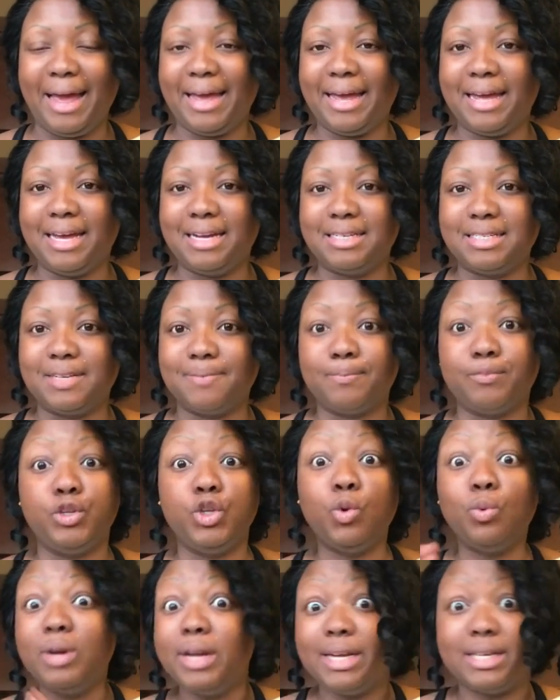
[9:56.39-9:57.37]
and
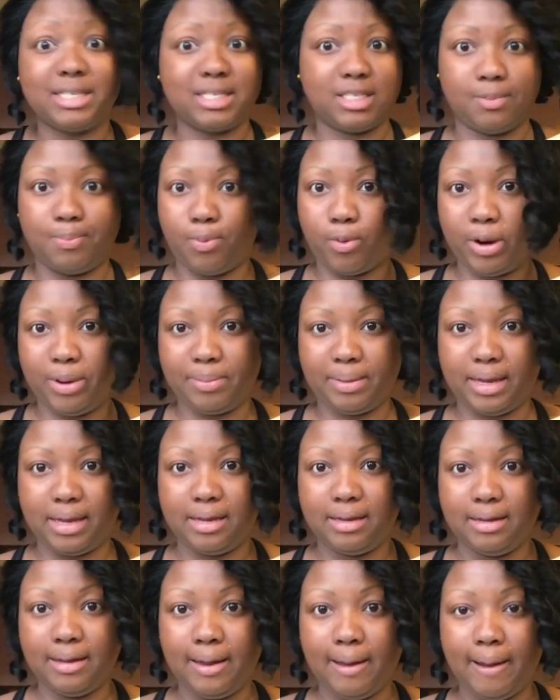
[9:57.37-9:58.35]
you need to support
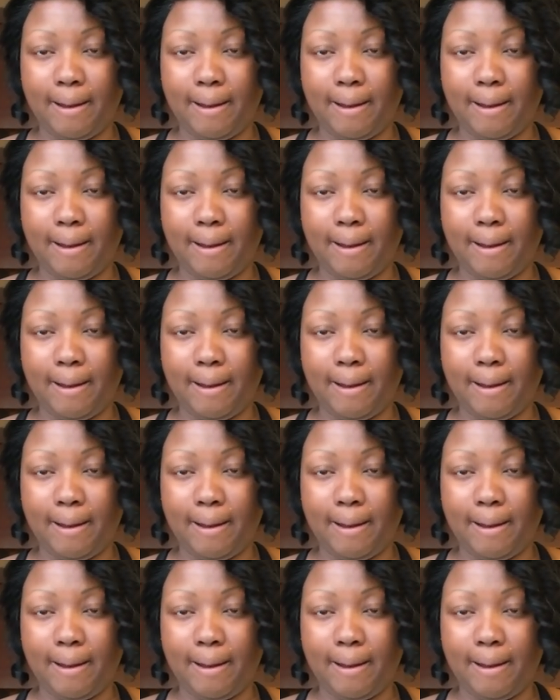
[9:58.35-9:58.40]
me.